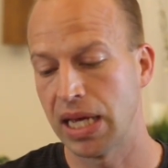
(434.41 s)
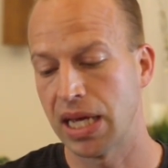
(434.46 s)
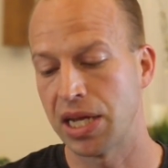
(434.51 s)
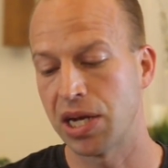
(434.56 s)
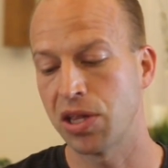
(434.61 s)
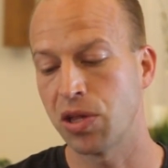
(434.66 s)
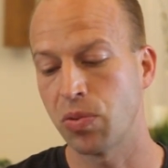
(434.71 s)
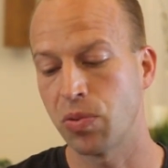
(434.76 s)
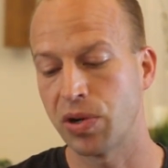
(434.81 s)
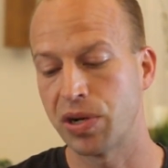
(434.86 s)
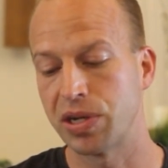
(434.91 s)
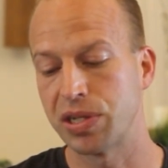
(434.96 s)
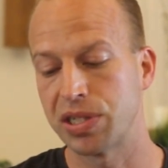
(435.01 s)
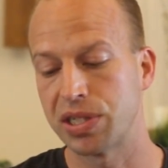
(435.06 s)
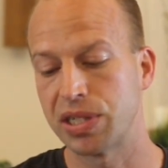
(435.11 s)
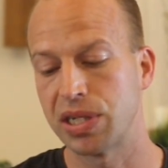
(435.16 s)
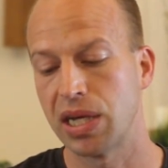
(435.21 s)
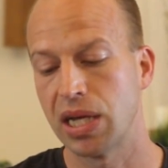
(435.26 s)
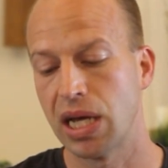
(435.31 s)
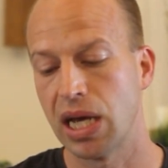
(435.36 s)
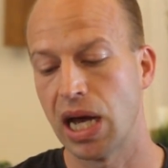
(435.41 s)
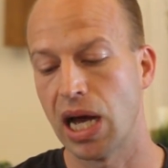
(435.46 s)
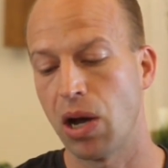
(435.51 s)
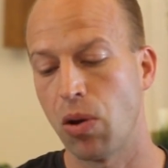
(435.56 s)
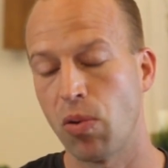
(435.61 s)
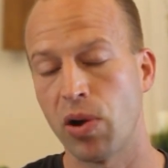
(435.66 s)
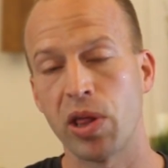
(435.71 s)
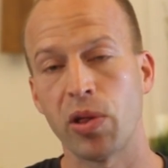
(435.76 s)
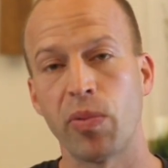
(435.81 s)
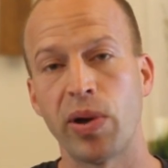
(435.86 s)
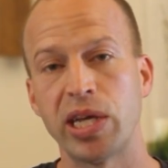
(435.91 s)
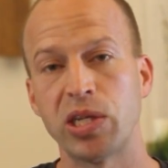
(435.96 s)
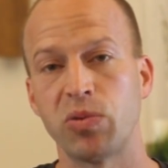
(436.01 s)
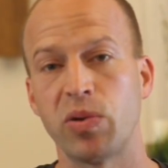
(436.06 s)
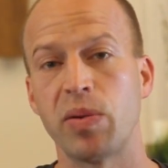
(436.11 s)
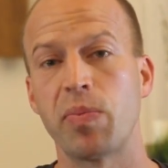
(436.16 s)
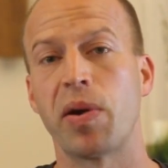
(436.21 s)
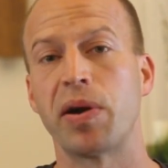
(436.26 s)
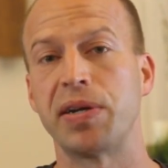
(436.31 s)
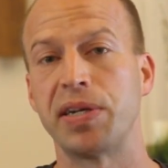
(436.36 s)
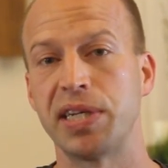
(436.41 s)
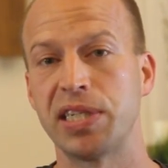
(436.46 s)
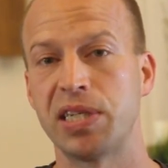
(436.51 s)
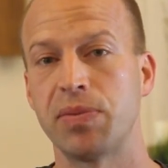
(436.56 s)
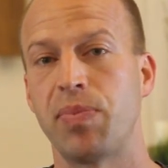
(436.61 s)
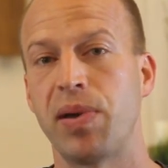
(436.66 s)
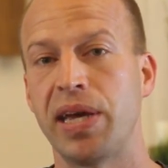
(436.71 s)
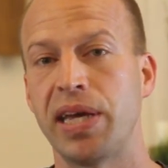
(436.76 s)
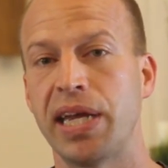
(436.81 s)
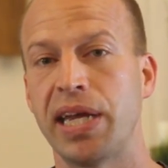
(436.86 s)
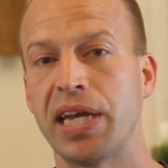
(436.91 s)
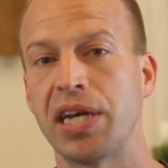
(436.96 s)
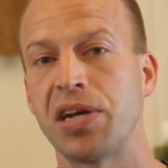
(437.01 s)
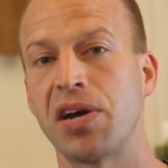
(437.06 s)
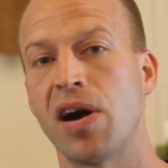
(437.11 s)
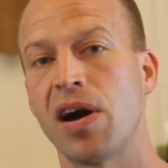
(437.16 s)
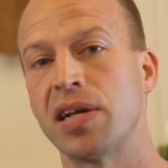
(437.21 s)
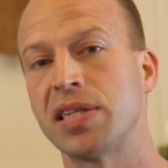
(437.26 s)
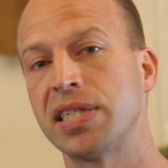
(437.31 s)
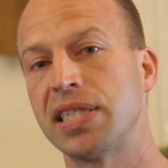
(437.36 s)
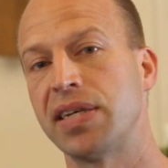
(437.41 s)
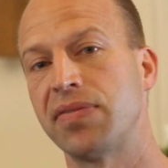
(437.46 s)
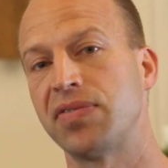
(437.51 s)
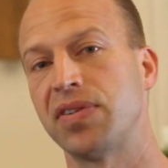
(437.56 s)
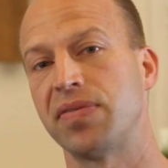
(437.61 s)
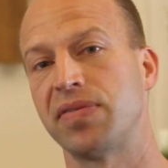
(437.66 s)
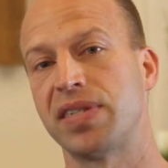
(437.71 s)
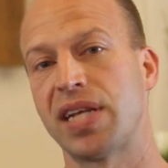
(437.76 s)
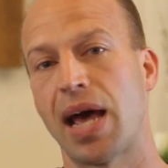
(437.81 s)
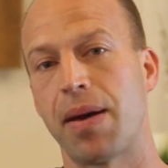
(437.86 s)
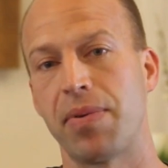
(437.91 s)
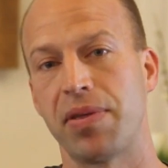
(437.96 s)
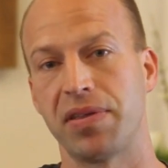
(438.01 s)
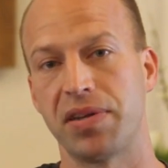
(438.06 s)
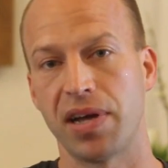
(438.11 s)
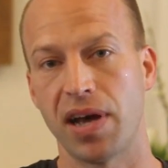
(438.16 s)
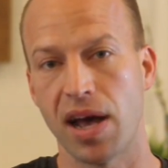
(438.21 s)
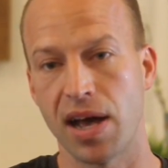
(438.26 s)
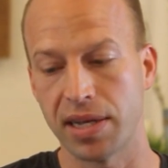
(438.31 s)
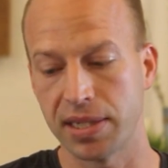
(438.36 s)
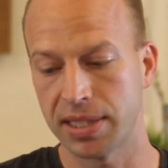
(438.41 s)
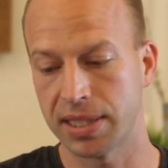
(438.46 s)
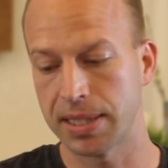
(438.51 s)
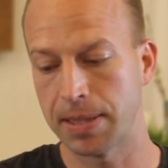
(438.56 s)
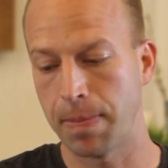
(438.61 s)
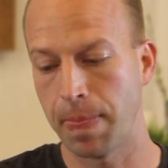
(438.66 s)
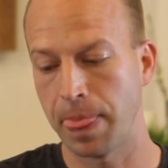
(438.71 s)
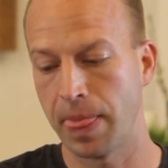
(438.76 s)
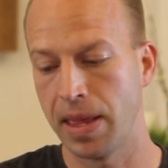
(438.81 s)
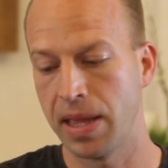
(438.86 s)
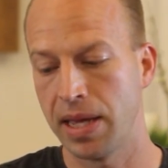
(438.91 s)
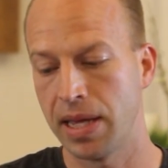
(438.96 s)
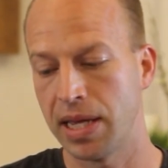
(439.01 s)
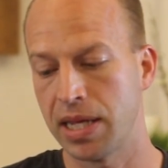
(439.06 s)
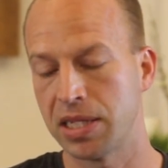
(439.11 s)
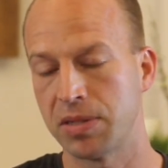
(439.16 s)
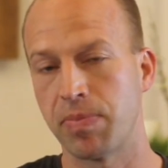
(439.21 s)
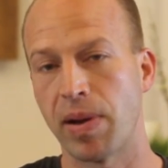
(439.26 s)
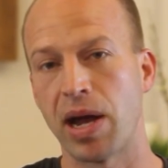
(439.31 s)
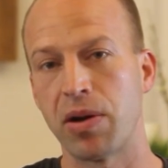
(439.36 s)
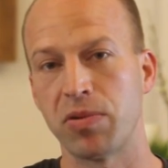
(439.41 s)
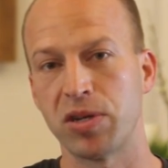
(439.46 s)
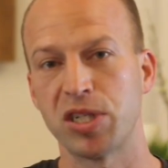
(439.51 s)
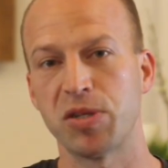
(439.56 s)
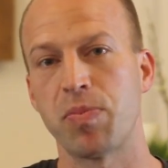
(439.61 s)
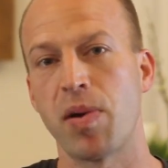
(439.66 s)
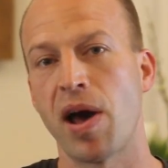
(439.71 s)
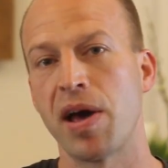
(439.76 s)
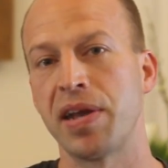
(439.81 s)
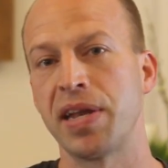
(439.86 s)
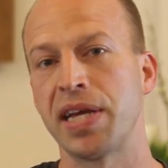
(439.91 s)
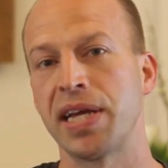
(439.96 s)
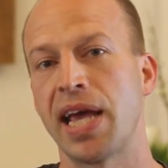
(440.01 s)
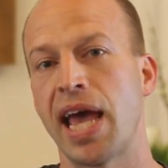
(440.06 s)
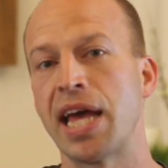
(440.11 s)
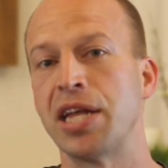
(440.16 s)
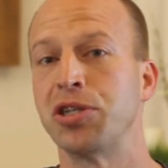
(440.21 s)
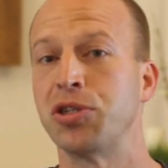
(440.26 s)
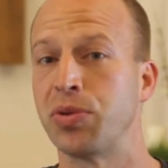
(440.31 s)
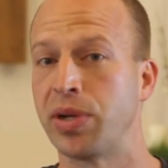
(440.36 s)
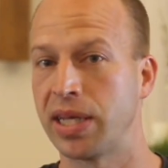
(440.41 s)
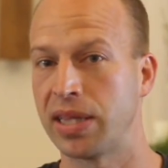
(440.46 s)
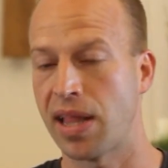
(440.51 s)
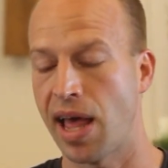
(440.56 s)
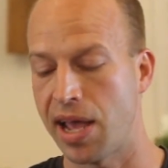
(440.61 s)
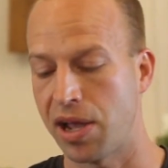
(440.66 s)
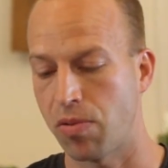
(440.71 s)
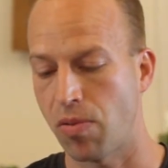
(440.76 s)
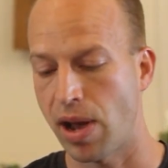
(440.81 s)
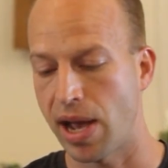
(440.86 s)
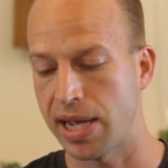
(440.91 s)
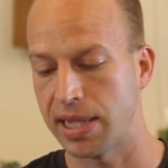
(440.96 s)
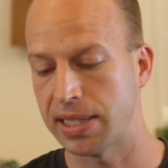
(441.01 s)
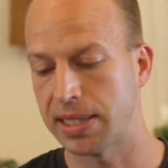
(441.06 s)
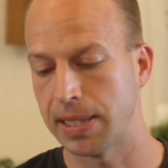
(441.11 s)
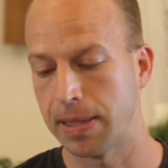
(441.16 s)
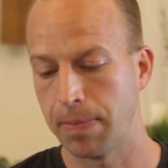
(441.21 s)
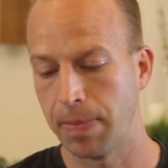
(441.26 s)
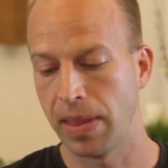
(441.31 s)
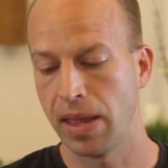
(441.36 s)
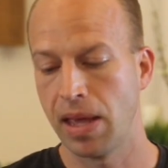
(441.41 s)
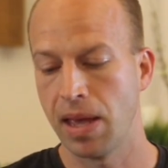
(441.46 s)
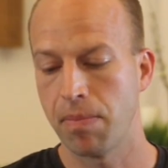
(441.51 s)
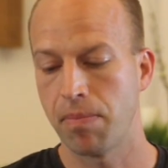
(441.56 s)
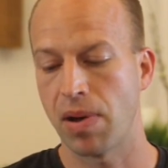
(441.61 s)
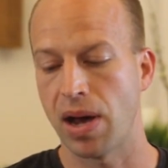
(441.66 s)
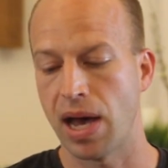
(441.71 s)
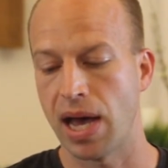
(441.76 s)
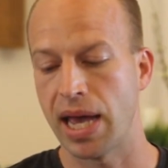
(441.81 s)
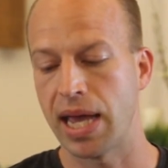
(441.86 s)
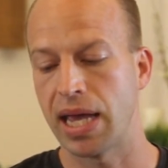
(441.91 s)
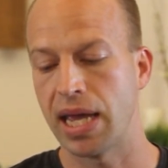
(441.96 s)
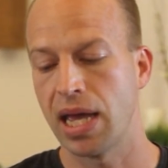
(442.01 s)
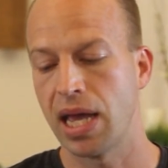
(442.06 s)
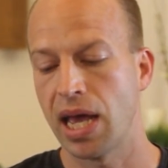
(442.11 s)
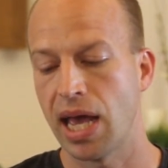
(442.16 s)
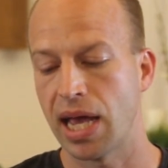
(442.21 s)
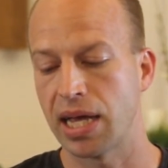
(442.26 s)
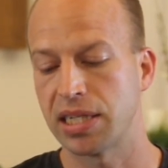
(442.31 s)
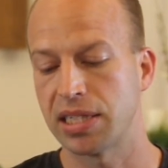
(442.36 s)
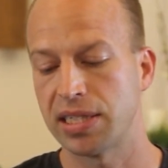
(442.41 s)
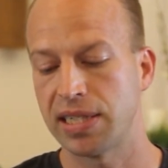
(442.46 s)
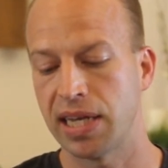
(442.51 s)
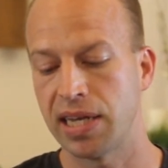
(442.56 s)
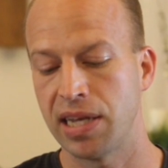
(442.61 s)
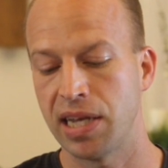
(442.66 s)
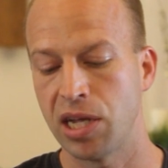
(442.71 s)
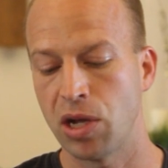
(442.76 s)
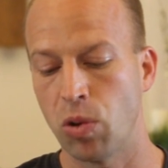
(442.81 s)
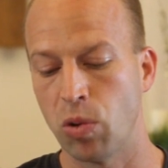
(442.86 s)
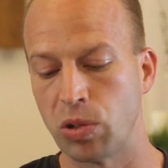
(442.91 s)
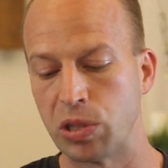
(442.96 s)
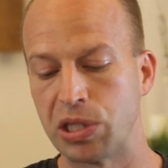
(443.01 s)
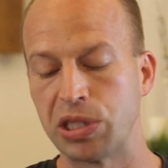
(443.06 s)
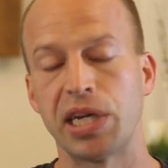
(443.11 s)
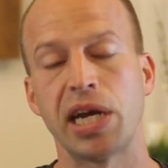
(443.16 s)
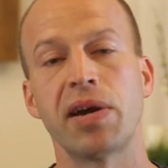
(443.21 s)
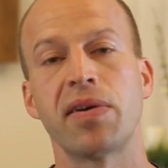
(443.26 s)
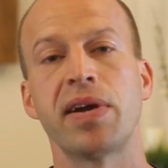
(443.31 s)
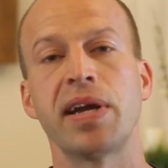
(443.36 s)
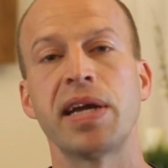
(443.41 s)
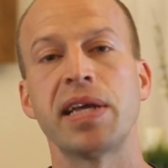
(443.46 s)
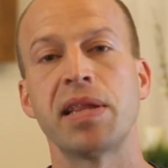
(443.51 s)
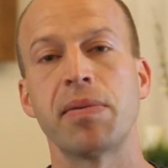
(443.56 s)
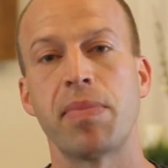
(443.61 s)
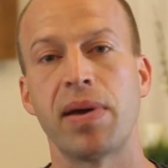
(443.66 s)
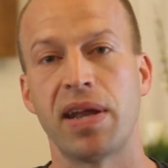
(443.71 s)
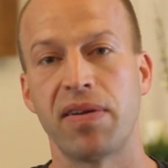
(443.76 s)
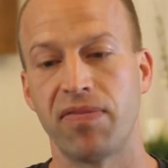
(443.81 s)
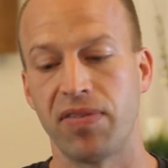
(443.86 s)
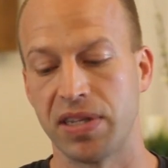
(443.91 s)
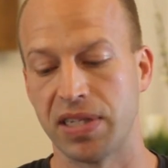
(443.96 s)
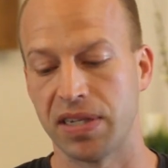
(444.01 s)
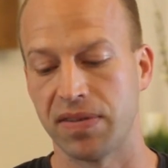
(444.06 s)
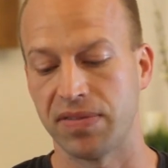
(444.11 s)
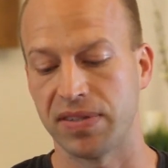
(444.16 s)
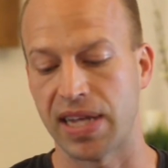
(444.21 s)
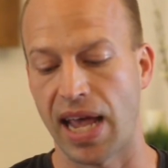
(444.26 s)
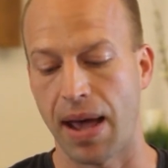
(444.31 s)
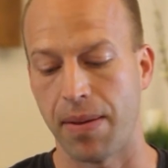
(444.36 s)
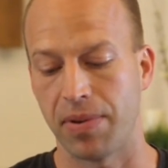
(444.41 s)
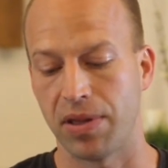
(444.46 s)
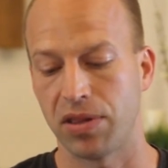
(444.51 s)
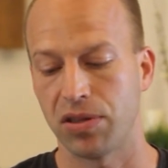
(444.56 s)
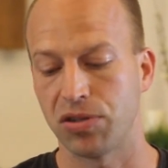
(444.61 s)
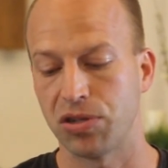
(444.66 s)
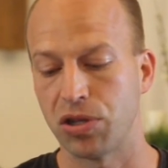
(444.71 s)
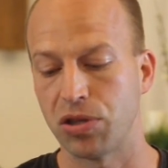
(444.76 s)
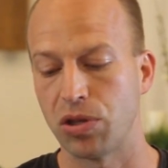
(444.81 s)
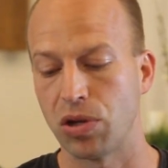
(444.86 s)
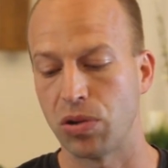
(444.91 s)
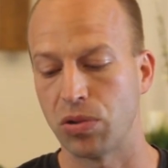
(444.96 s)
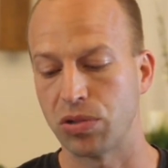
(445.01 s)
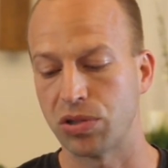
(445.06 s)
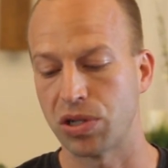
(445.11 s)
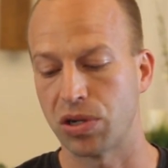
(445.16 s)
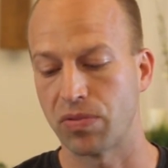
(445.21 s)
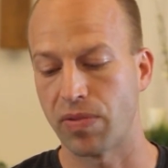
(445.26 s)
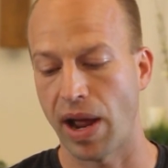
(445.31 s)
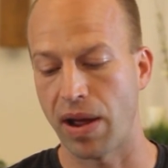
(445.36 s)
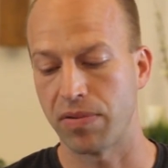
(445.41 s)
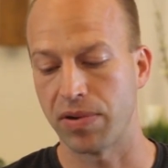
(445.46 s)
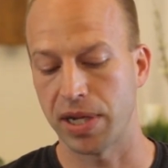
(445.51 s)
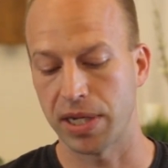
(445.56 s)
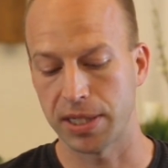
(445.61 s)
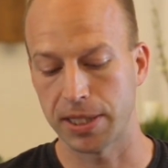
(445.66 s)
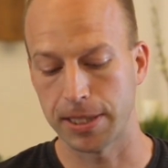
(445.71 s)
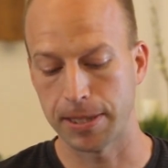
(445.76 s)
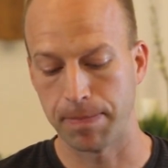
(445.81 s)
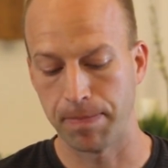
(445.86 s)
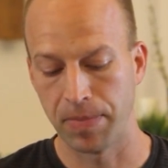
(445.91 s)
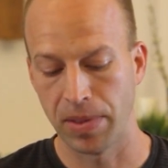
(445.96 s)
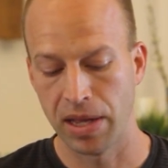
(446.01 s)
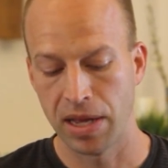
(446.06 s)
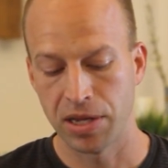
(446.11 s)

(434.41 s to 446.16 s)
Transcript: In other words, one of the ways we participate in God's gift of Sabbath to us is by responding and doing likewise, by extending or sharing the benefits of Sabbath to those around us.